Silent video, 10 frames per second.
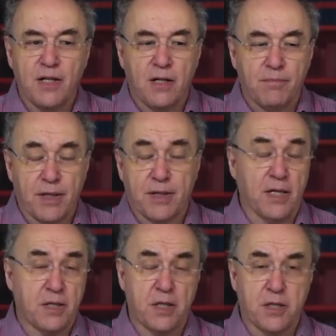But
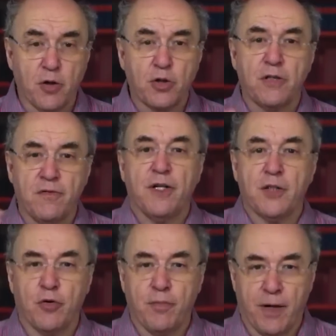there's this notion of
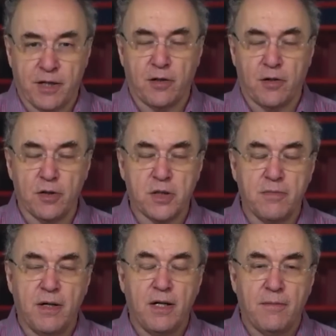virtual particles.
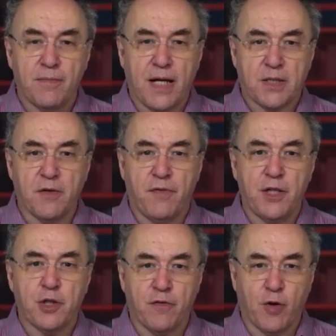That's a
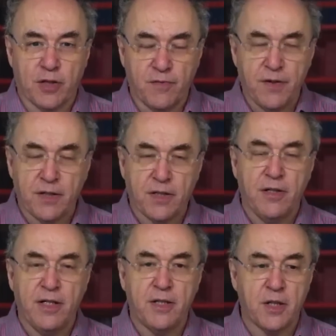feature of quantum field
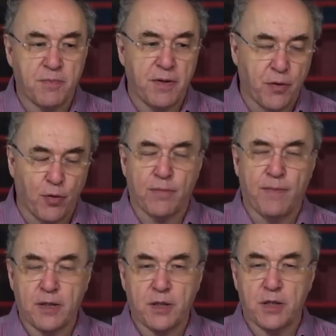theory that's been thought
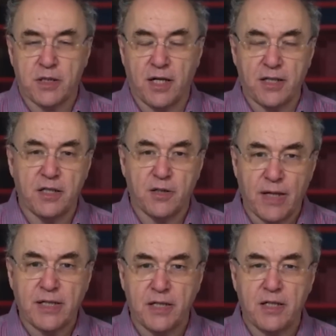about since the
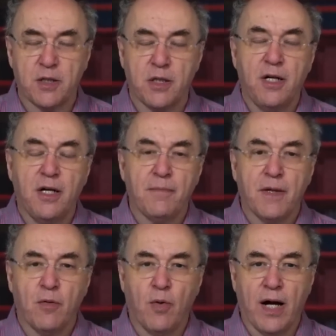1920s,
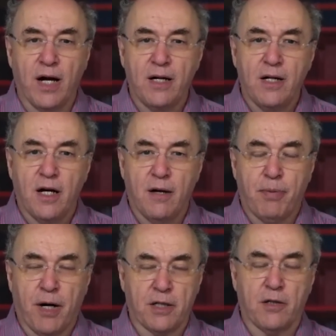where a
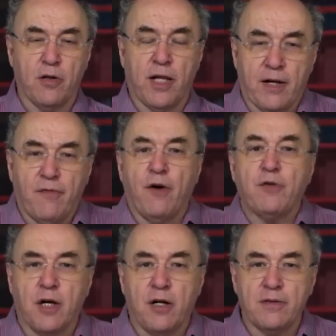particle like a
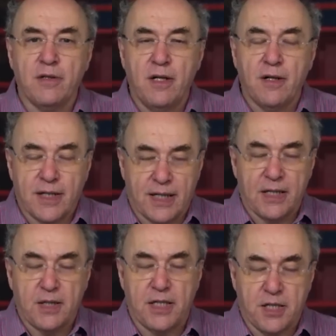photon can
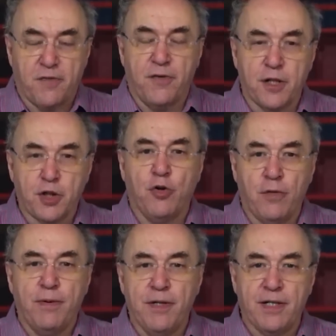exist for a
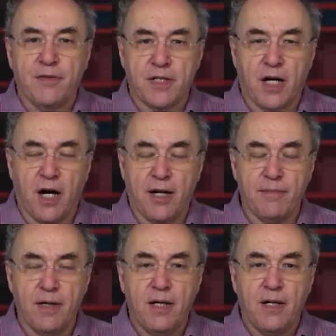short period of
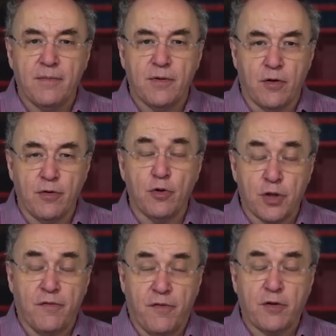time.
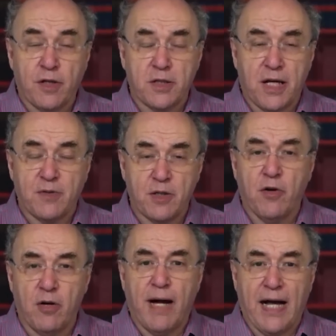Usually photons have
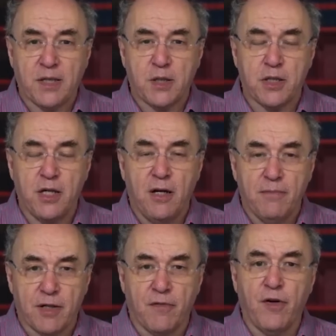zero mass,
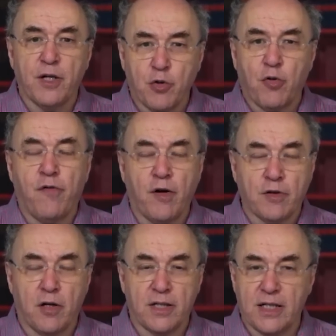but a virtual
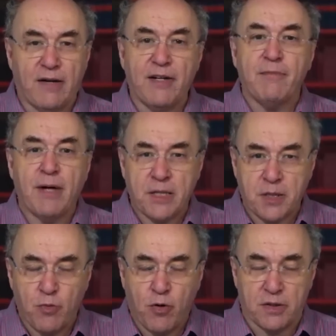photon can have any mass
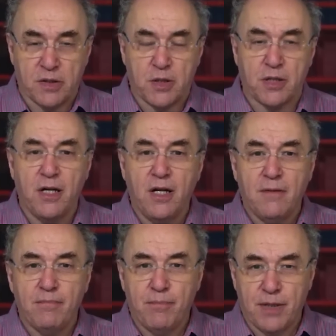it wants,
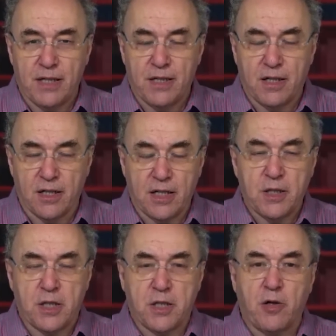but it can
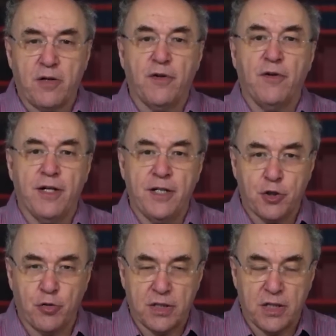exist only for a very
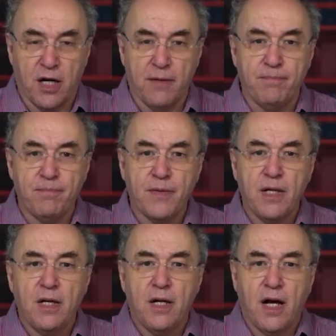short time.
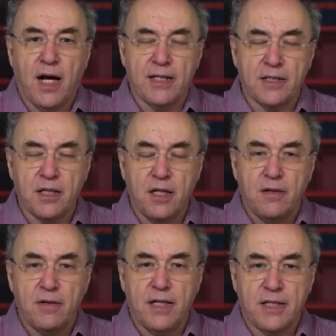And
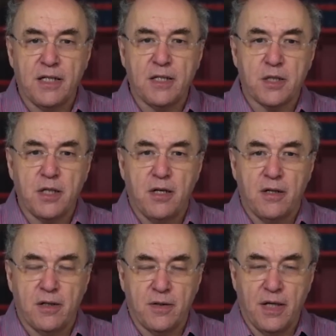it is
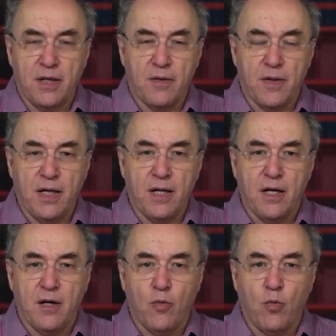the
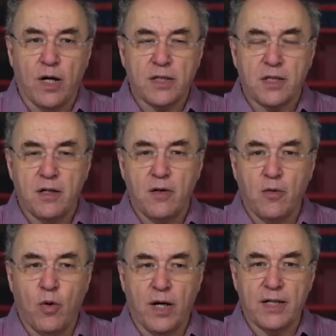what
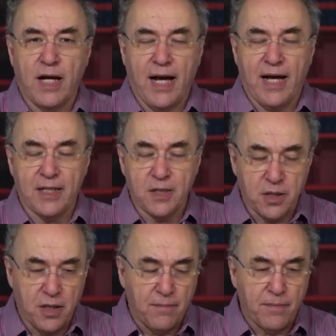one
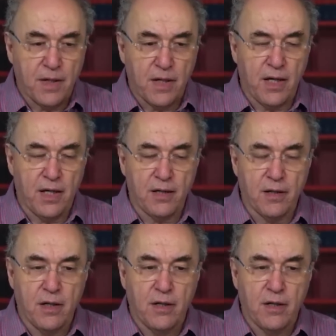has in